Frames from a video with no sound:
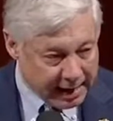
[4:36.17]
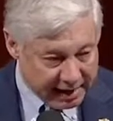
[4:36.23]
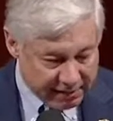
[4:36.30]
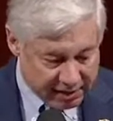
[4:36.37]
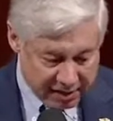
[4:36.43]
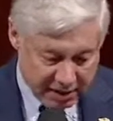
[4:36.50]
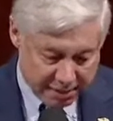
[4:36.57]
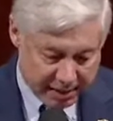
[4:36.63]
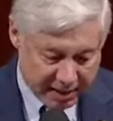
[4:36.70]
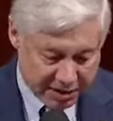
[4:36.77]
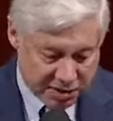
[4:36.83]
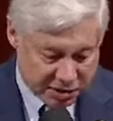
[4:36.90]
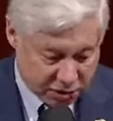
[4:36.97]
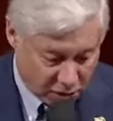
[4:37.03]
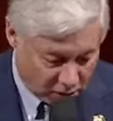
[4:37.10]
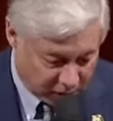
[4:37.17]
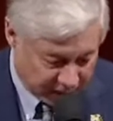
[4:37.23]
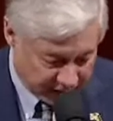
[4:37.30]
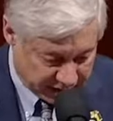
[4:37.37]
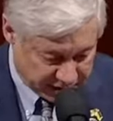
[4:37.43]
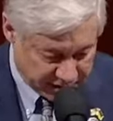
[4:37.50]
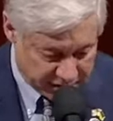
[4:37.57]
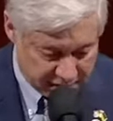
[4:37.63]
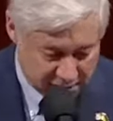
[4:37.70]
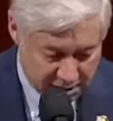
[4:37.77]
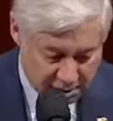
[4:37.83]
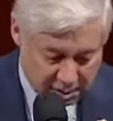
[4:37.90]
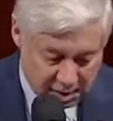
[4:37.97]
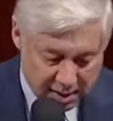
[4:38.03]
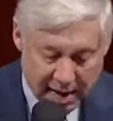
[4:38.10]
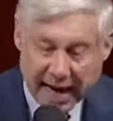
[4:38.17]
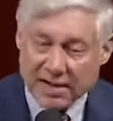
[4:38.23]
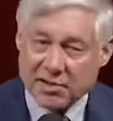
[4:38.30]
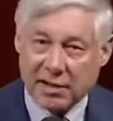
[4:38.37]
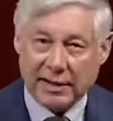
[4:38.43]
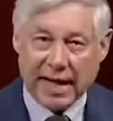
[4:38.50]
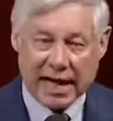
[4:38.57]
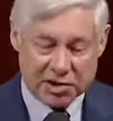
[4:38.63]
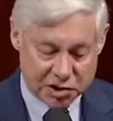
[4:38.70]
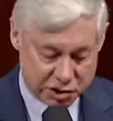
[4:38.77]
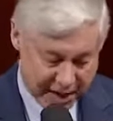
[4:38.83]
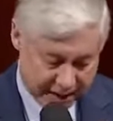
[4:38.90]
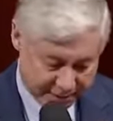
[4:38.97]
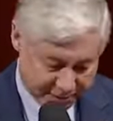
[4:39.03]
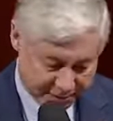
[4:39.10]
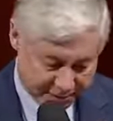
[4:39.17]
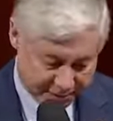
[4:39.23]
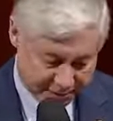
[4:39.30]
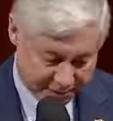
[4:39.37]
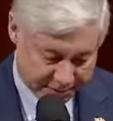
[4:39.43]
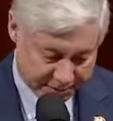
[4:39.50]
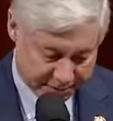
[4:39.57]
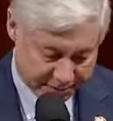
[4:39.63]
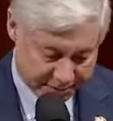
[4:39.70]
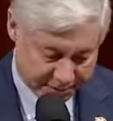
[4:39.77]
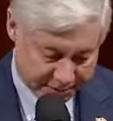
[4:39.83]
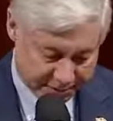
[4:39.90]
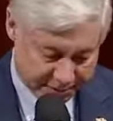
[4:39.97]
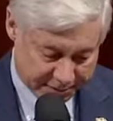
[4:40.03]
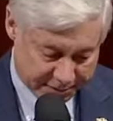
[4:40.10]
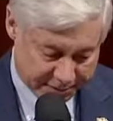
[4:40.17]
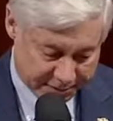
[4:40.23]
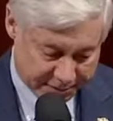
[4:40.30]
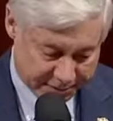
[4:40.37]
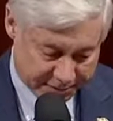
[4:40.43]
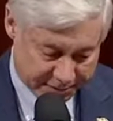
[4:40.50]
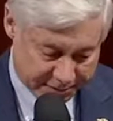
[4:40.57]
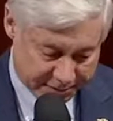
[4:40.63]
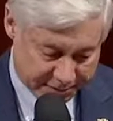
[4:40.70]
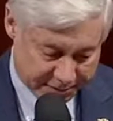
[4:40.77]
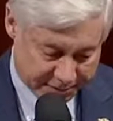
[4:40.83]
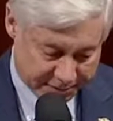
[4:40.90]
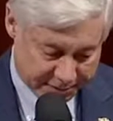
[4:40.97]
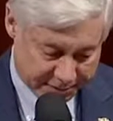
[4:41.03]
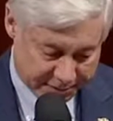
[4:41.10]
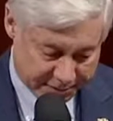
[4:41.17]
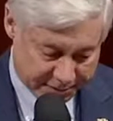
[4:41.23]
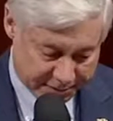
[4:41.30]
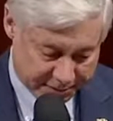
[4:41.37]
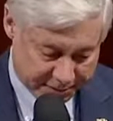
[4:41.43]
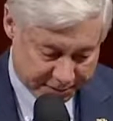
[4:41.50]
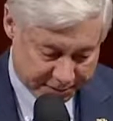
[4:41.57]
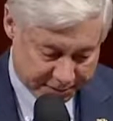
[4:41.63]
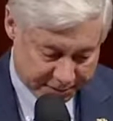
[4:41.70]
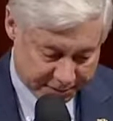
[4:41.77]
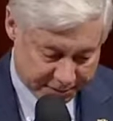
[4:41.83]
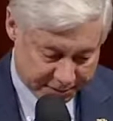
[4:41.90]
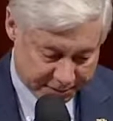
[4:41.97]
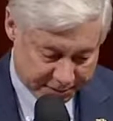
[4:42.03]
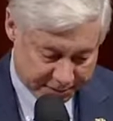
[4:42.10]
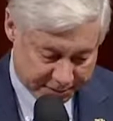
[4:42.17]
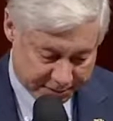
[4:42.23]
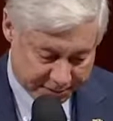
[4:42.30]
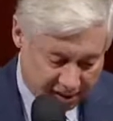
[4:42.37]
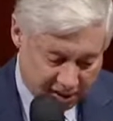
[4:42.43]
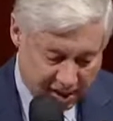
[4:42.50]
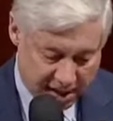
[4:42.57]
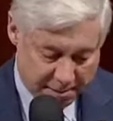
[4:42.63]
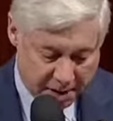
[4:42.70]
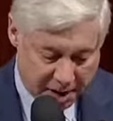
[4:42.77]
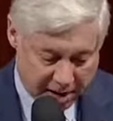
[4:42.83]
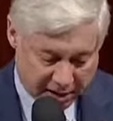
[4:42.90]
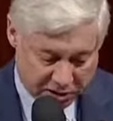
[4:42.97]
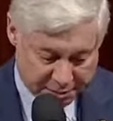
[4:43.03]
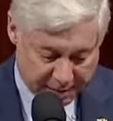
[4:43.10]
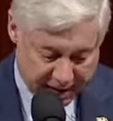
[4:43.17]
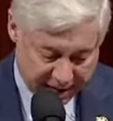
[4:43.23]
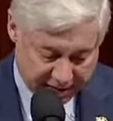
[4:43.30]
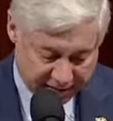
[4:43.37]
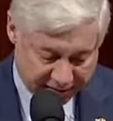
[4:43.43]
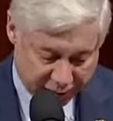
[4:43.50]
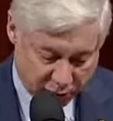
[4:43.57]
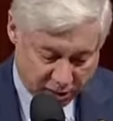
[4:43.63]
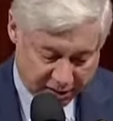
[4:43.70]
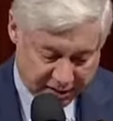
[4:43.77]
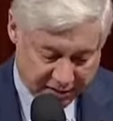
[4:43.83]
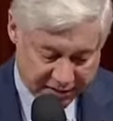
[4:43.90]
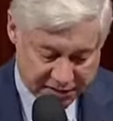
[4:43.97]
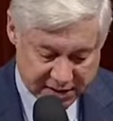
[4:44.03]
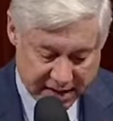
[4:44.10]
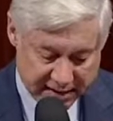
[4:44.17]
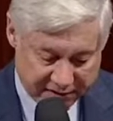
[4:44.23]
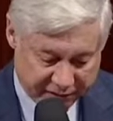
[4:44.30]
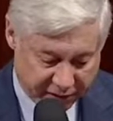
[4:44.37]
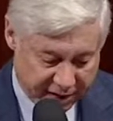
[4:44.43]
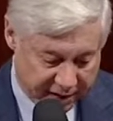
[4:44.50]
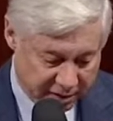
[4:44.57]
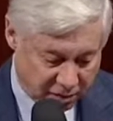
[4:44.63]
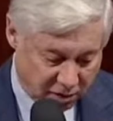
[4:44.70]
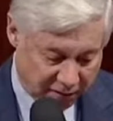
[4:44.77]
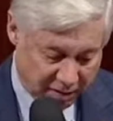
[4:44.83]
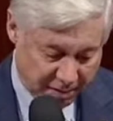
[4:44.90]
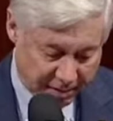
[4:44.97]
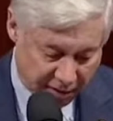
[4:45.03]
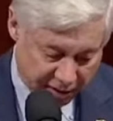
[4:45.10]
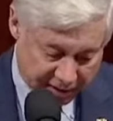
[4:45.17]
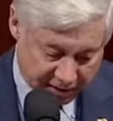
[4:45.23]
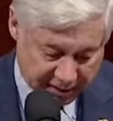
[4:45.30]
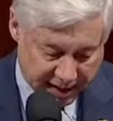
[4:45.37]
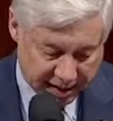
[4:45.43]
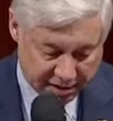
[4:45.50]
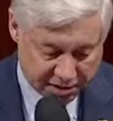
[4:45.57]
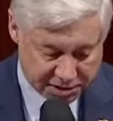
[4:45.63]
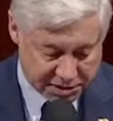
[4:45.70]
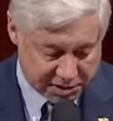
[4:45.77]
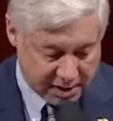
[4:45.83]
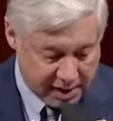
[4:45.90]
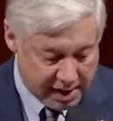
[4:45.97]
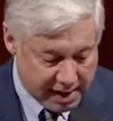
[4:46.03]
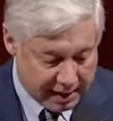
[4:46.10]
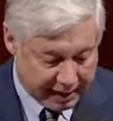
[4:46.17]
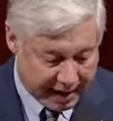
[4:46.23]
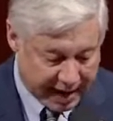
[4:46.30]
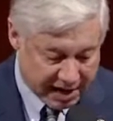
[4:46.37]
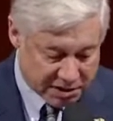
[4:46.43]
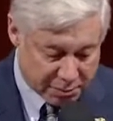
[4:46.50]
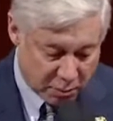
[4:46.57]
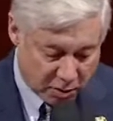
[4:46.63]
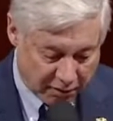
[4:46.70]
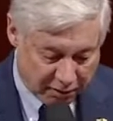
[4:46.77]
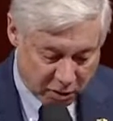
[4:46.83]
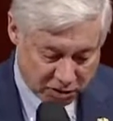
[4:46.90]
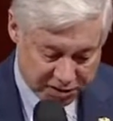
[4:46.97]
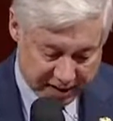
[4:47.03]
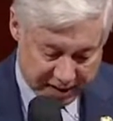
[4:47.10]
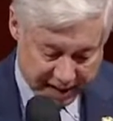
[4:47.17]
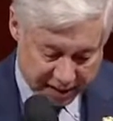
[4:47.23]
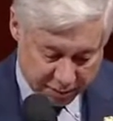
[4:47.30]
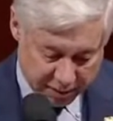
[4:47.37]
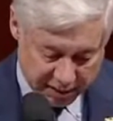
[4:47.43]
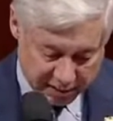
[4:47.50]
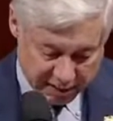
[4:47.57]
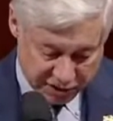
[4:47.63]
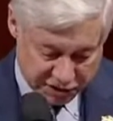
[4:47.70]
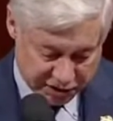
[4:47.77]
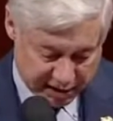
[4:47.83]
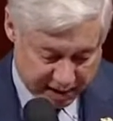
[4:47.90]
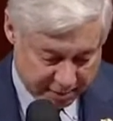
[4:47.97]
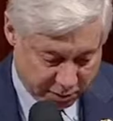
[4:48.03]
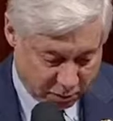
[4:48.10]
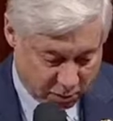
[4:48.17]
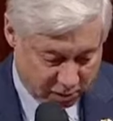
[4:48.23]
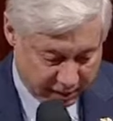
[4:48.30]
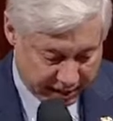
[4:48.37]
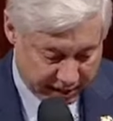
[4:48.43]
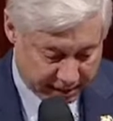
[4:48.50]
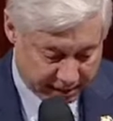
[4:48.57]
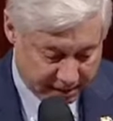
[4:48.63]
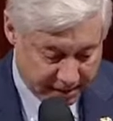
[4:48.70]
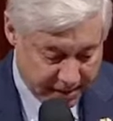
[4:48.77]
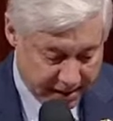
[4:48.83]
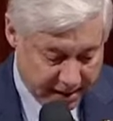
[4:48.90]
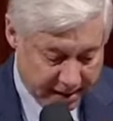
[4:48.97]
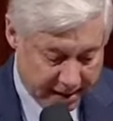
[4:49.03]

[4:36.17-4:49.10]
Even the best stories has a last chapter. This is it for me. I've done the zillions of airline miles back and forth. I've signed Fred to over 1 million letters, cast more votes than anyone in this chamber while here,